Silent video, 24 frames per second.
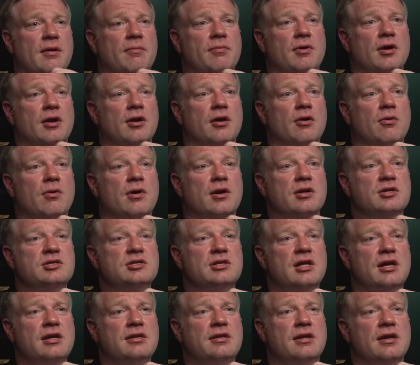I'm going to go on a
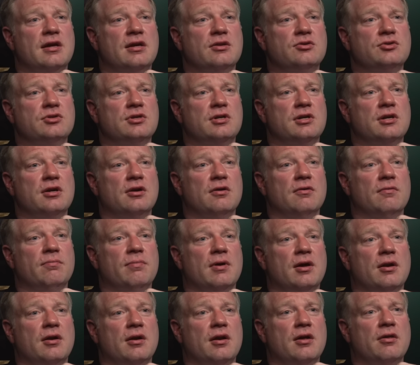slight tangent here
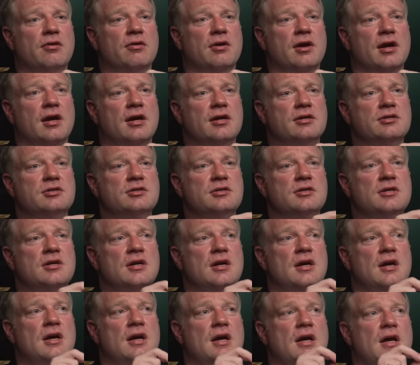about another case.
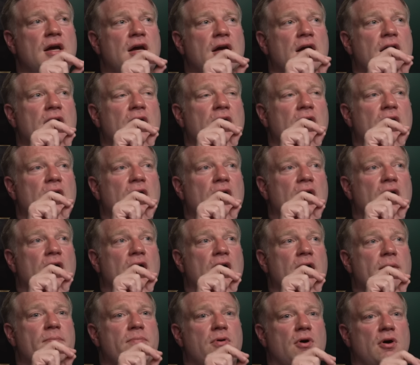
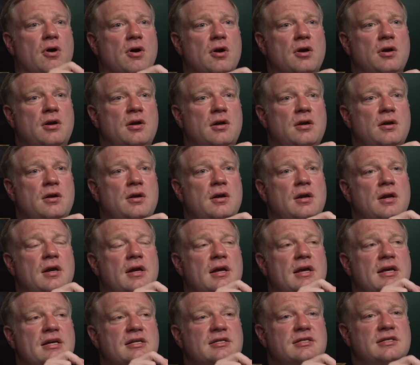A pardon
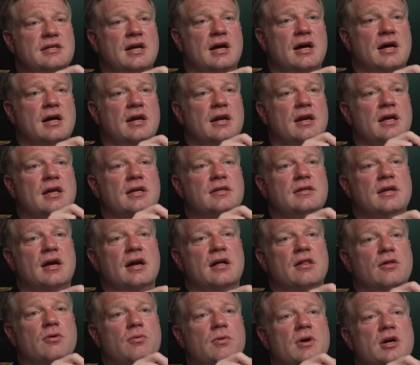is not a
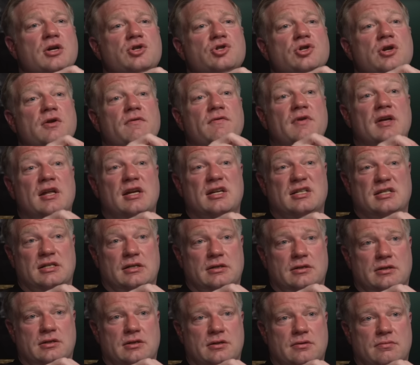declaration of
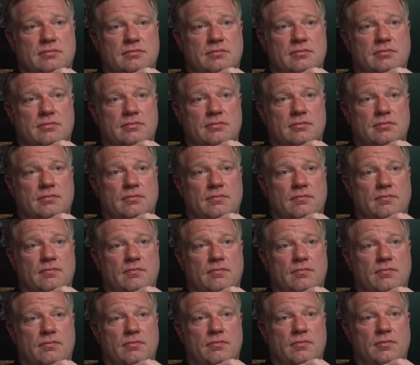innocence.
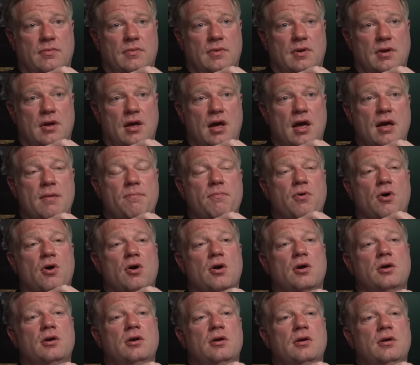A
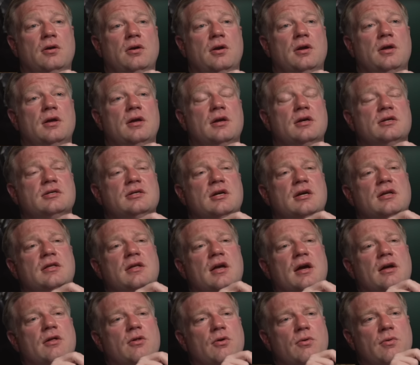pardon is a
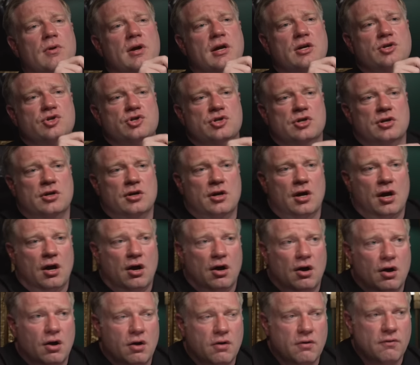declaration
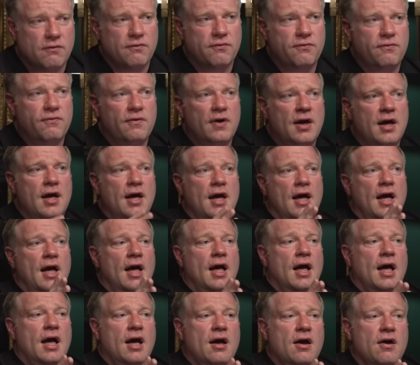of
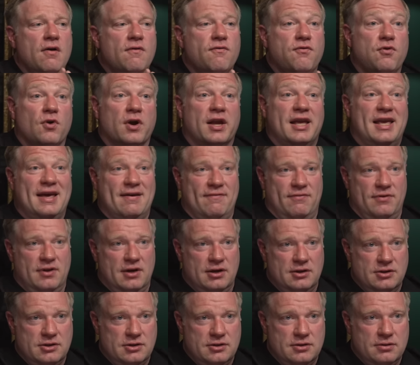
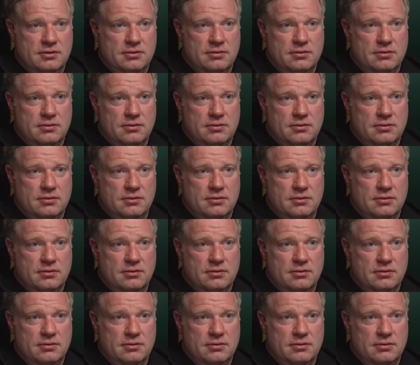forgiveness.